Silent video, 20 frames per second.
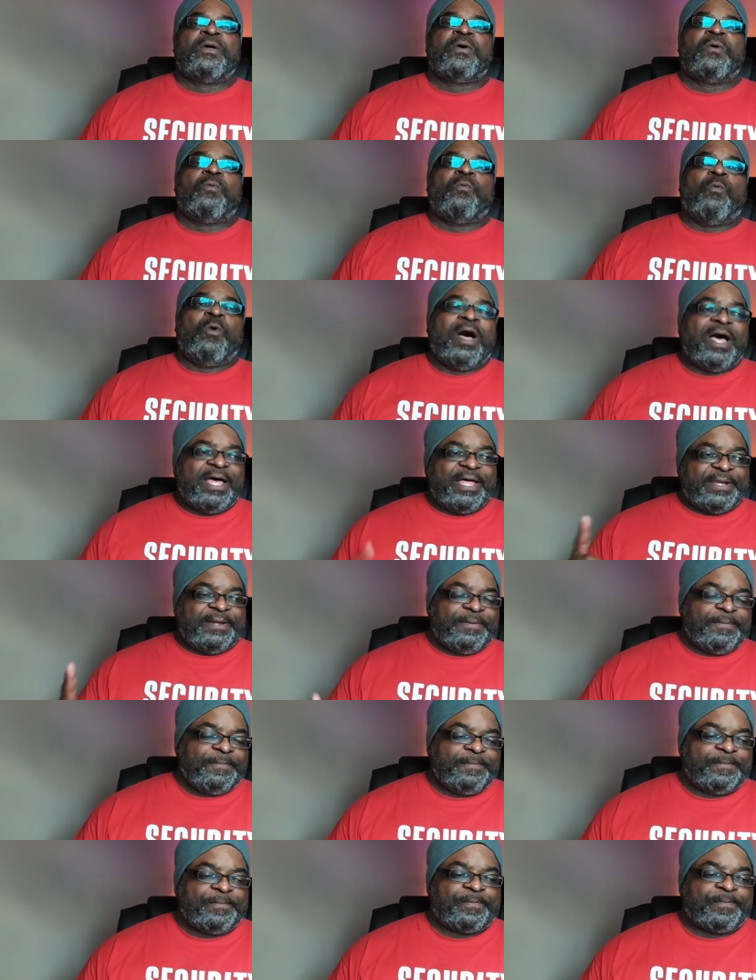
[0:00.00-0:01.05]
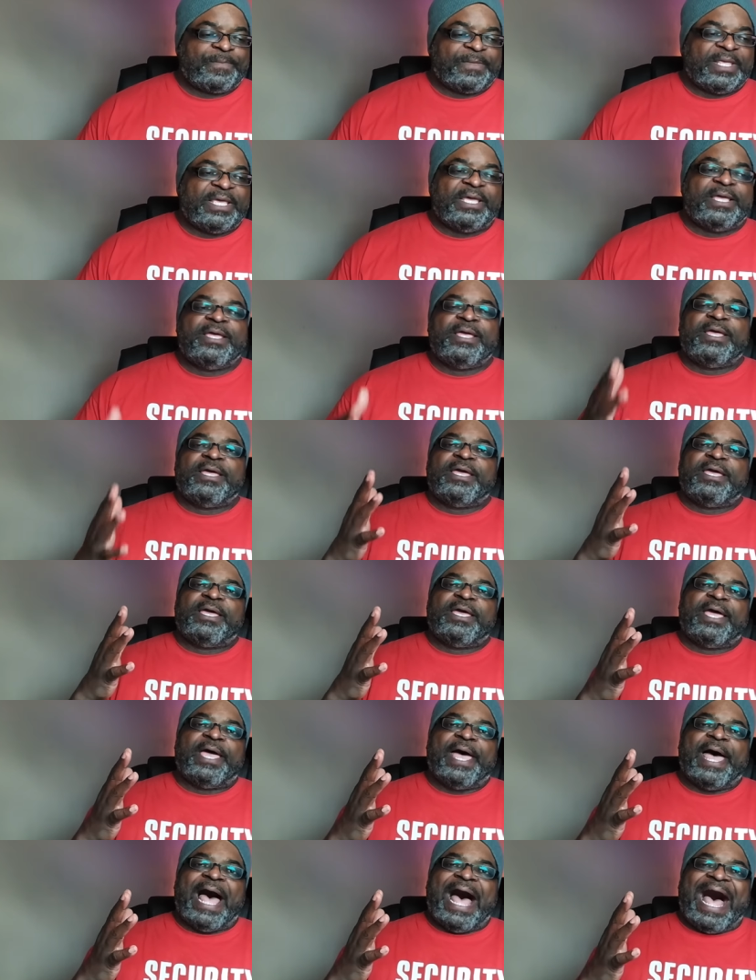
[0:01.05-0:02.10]
One,
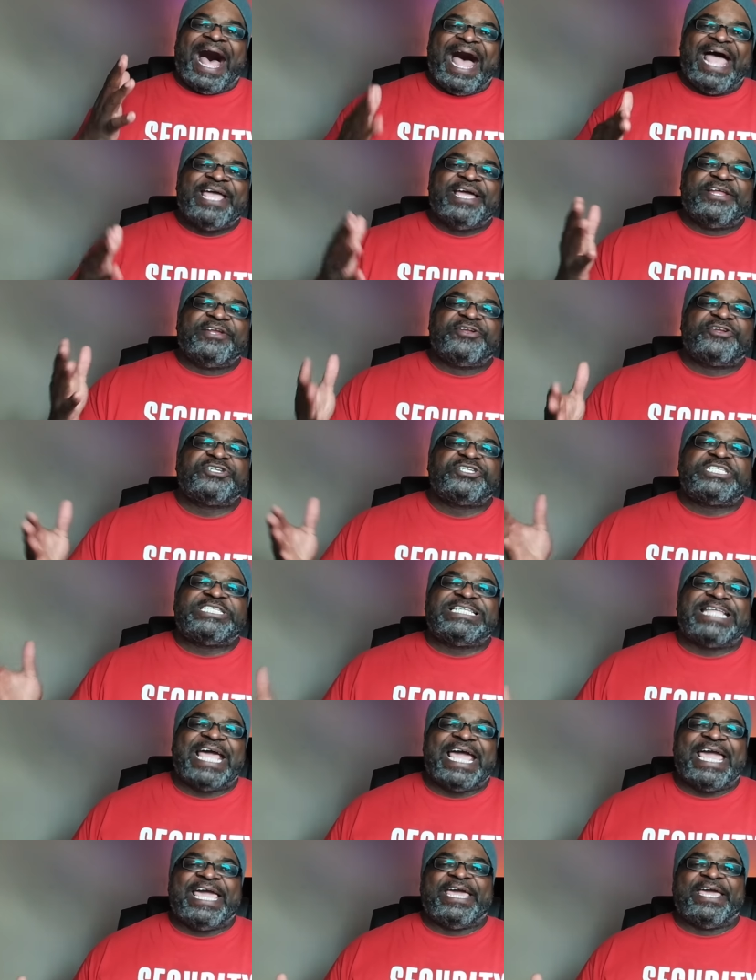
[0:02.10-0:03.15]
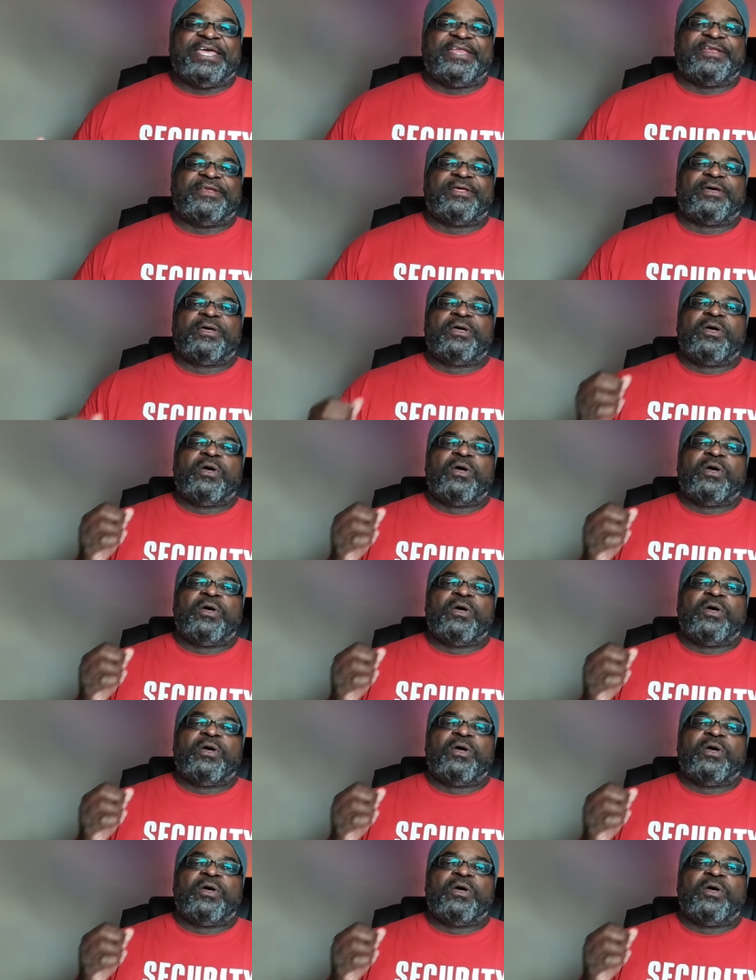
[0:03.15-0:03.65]
I understand